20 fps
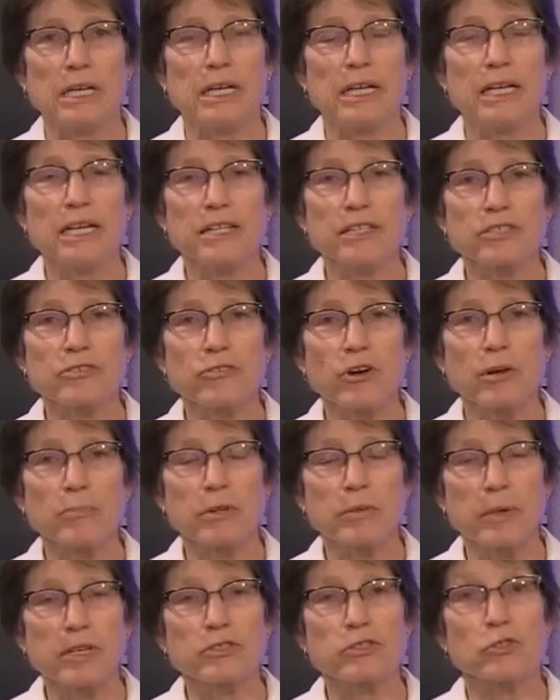He described
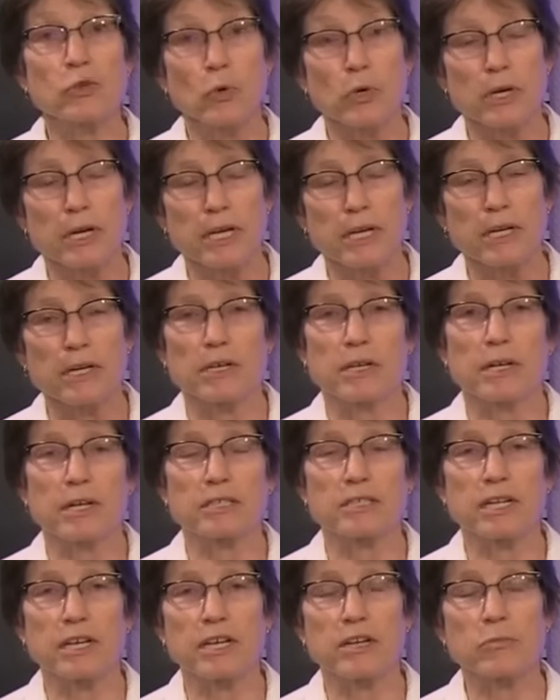him as dorky
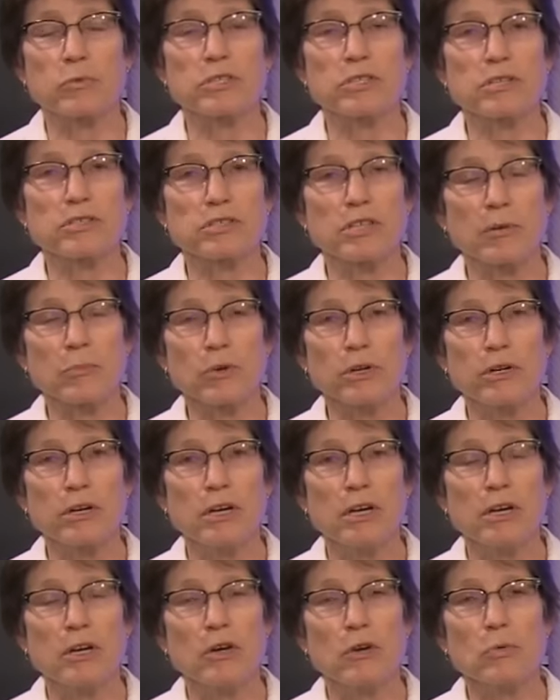and said he was someone
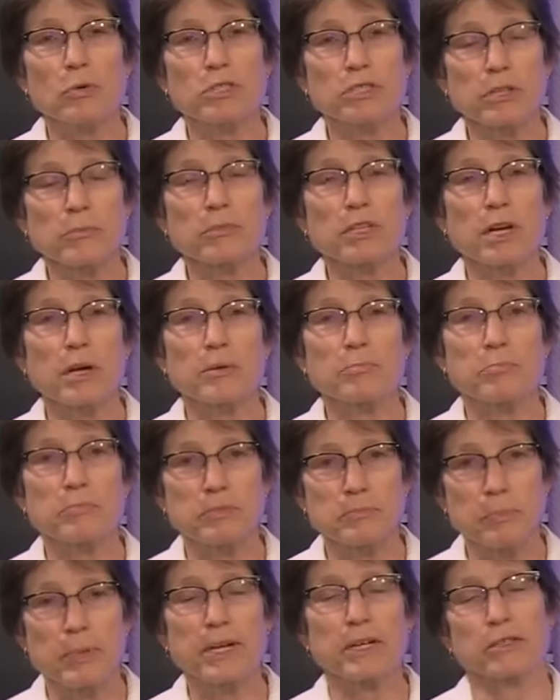who was
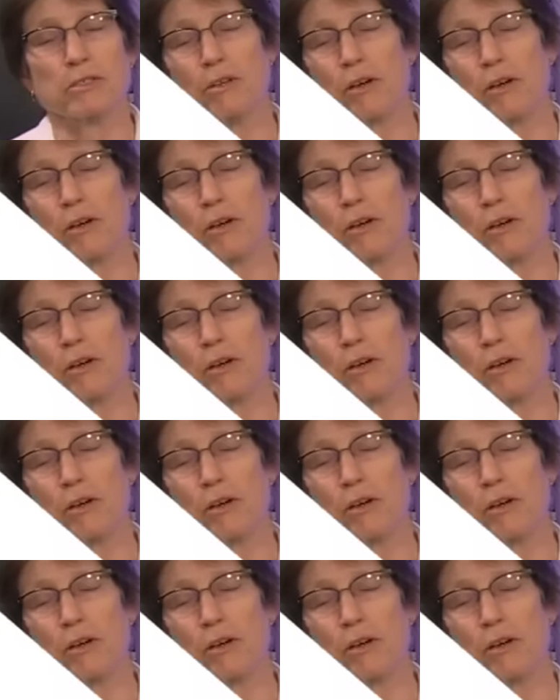sometimes picked